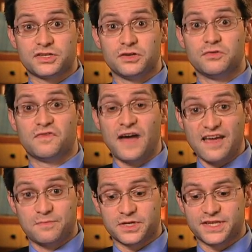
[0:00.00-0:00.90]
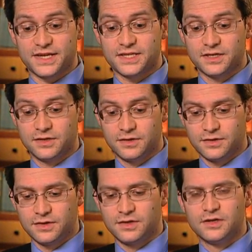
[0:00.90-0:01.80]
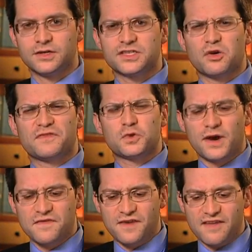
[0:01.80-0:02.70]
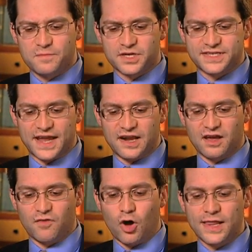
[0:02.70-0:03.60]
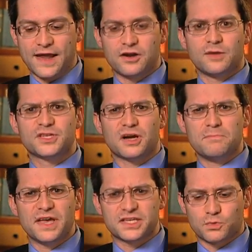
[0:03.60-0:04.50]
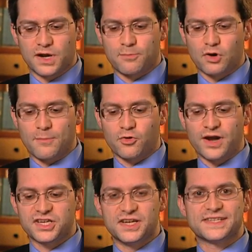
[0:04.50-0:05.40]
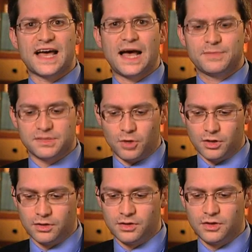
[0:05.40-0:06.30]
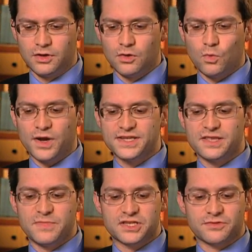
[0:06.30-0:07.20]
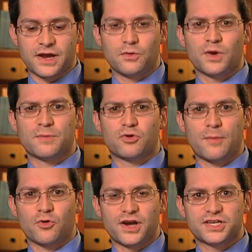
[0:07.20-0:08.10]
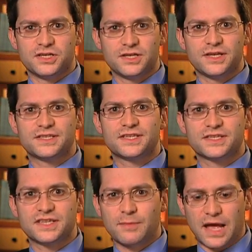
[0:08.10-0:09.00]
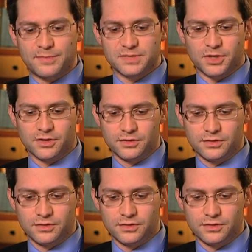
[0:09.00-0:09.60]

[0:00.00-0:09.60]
to 5%. So if 25% of all adenomas are missed when a preparation is optimal, what is the miss rate when a preparation is suboptimal?